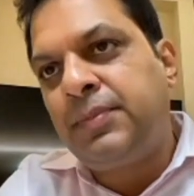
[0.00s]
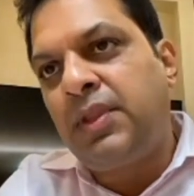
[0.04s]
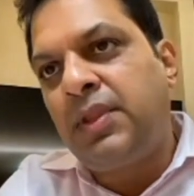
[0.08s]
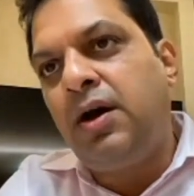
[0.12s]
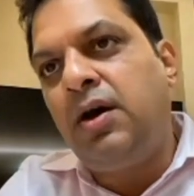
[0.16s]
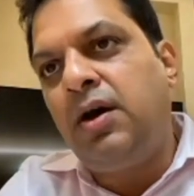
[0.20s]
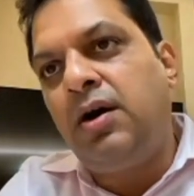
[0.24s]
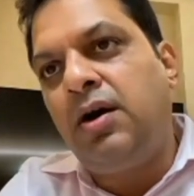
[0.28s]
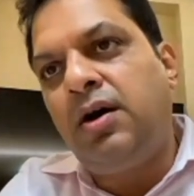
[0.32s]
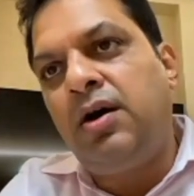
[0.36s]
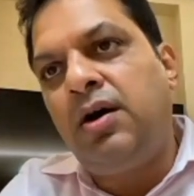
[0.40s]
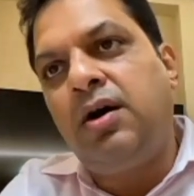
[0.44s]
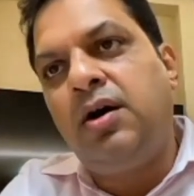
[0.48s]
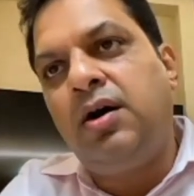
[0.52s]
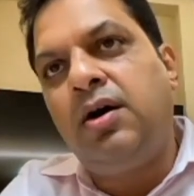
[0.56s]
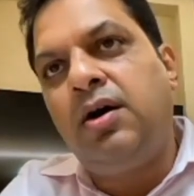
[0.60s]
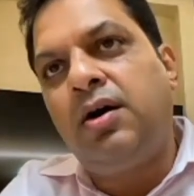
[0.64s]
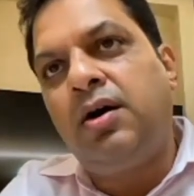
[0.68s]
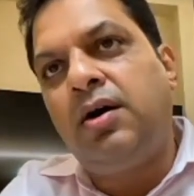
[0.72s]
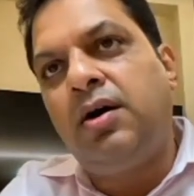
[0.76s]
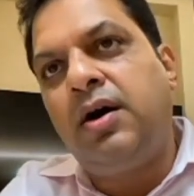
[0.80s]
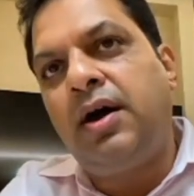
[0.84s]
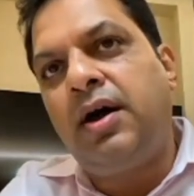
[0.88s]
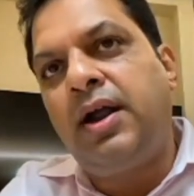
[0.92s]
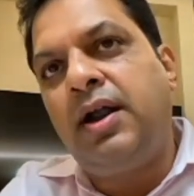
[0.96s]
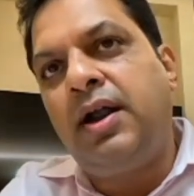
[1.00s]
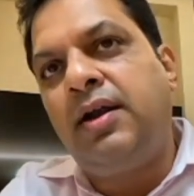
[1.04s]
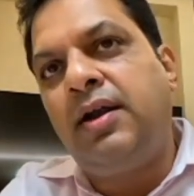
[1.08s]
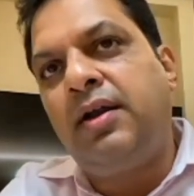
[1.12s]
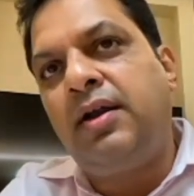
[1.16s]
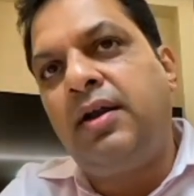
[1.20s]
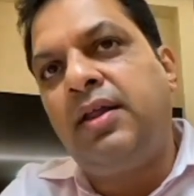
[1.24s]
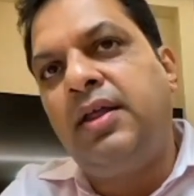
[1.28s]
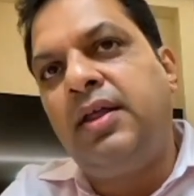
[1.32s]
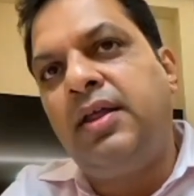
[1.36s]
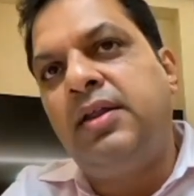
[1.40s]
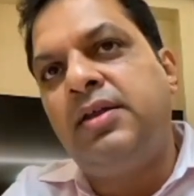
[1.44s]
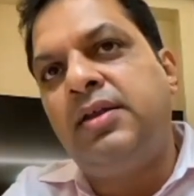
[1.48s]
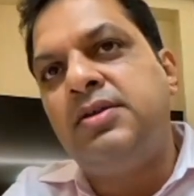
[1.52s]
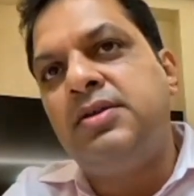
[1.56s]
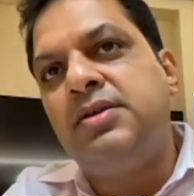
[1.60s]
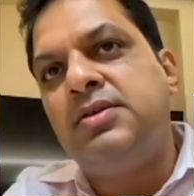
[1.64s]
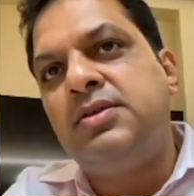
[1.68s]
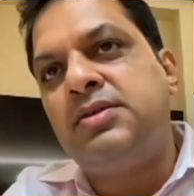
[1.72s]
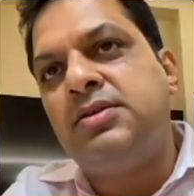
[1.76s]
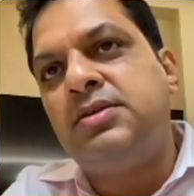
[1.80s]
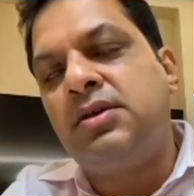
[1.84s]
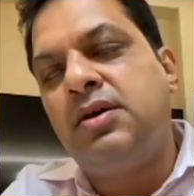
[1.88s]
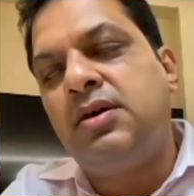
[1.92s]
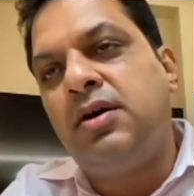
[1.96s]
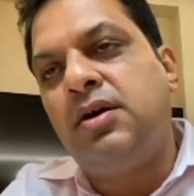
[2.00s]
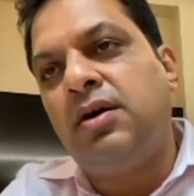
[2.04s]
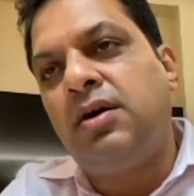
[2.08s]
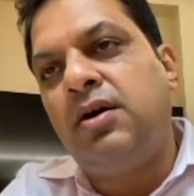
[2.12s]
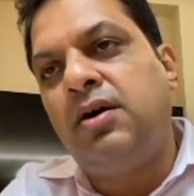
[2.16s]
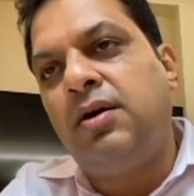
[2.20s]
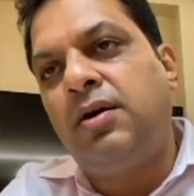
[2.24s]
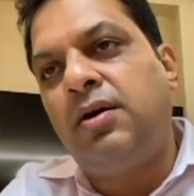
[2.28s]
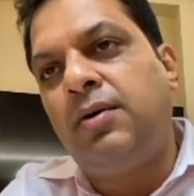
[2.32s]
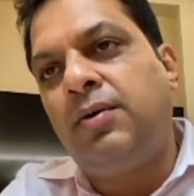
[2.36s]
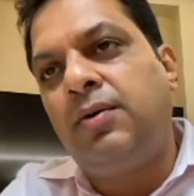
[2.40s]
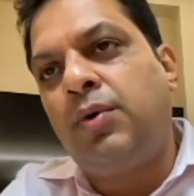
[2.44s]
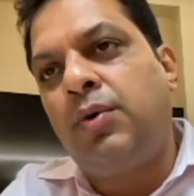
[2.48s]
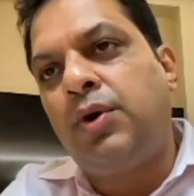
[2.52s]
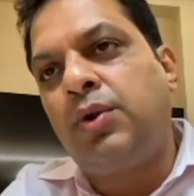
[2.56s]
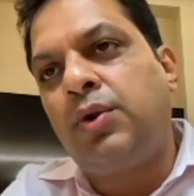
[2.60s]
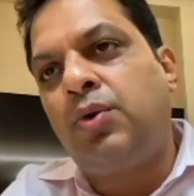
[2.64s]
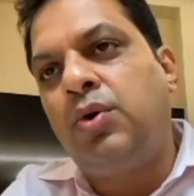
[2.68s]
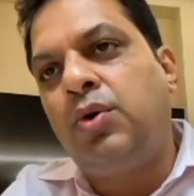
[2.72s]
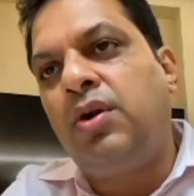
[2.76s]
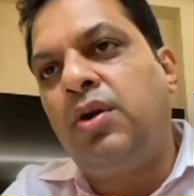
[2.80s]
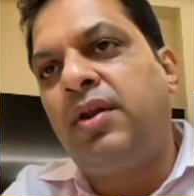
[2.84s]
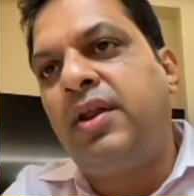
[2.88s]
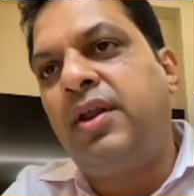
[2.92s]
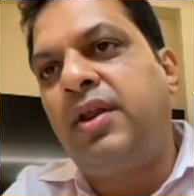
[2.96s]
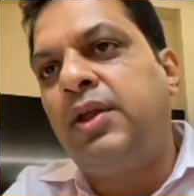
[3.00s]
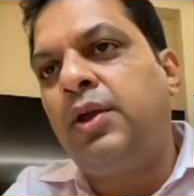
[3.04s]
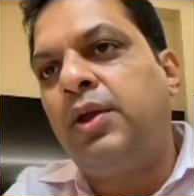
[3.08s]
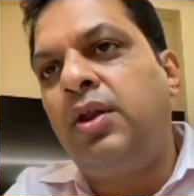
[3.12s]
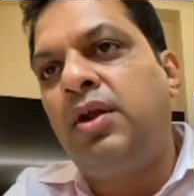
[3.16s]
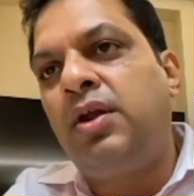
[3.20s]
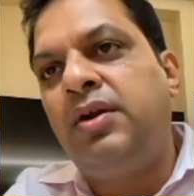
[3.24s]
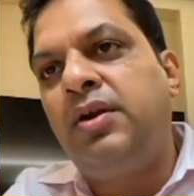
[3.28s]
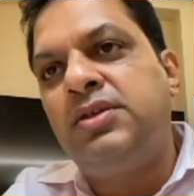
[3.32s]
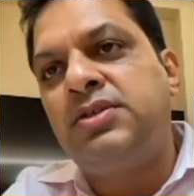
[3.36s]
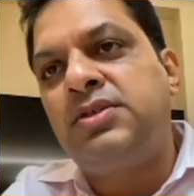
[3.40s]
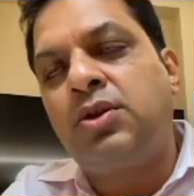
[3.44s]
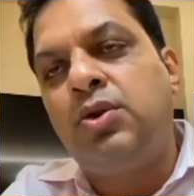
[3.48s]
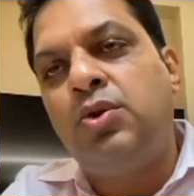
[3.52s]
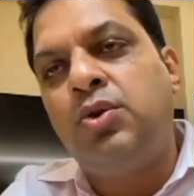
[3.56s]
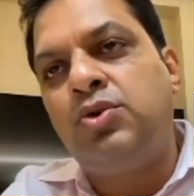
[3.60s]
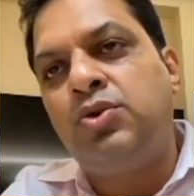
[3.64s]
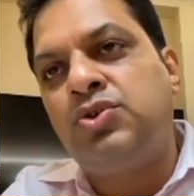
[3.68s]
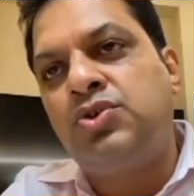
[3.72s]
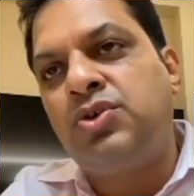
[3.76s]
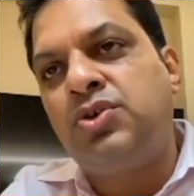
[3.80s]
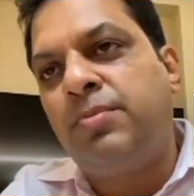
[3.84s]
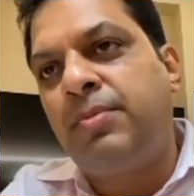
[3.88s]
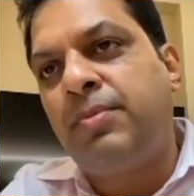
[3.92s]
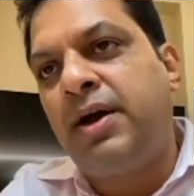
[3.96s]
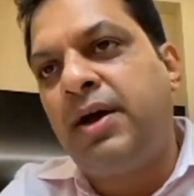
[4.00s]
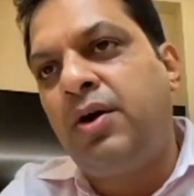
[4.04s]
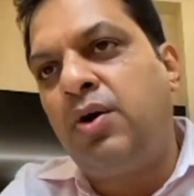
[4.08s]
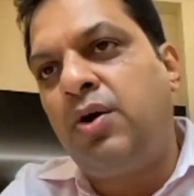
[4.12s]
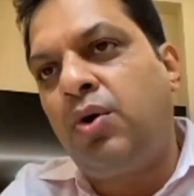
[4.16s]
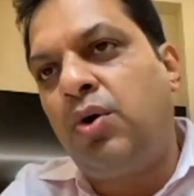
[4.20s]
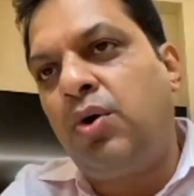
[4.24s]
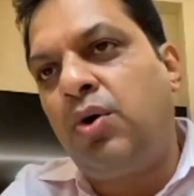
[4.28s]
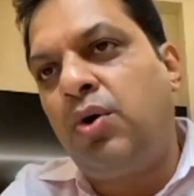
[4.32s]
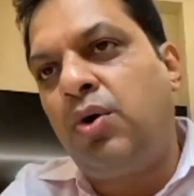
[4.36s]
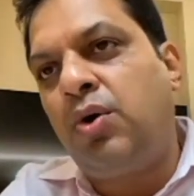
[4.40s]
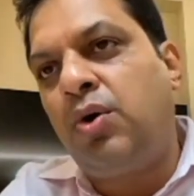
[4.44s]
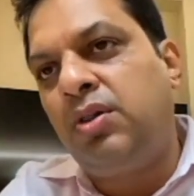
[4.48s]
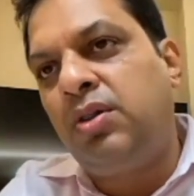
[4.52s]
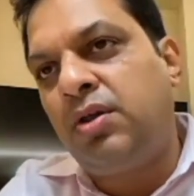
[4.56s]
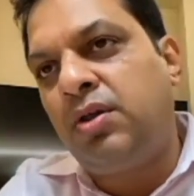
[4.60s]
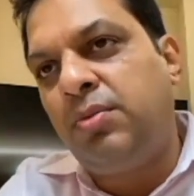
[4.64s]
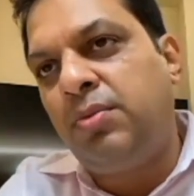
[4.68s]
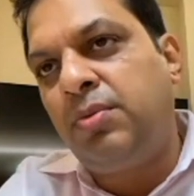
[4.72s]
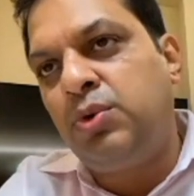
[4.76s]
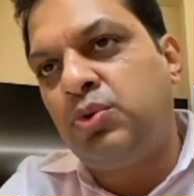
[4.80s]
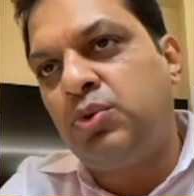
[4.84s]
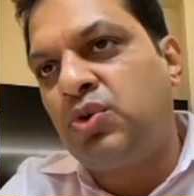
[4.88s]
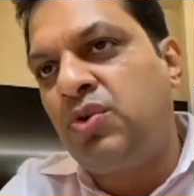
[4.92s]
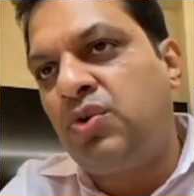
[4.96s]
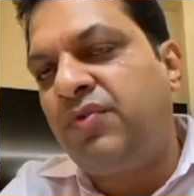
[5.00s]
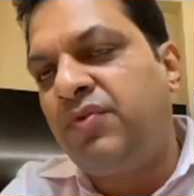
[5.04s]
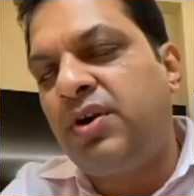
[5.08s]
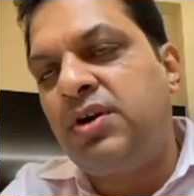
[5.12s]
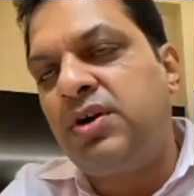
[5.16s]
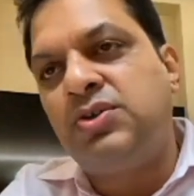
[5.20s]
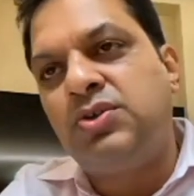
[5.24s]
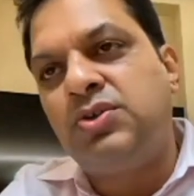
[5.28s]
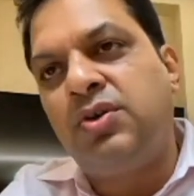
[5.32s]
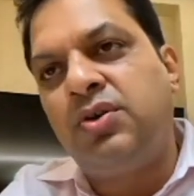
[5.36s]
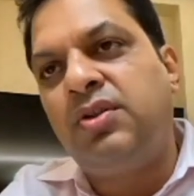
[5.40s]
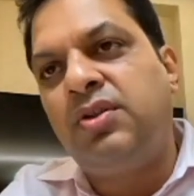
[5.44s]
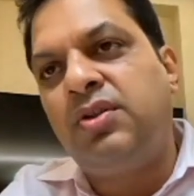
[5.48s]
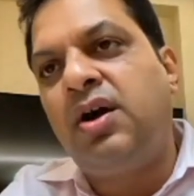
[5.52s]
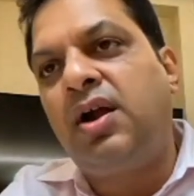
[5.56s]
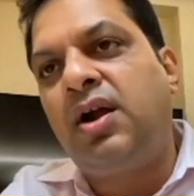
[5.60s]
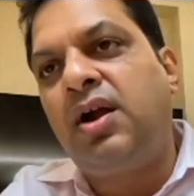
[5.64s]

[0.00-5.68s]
And there is what you call regular disclosure by all the mutual funds on the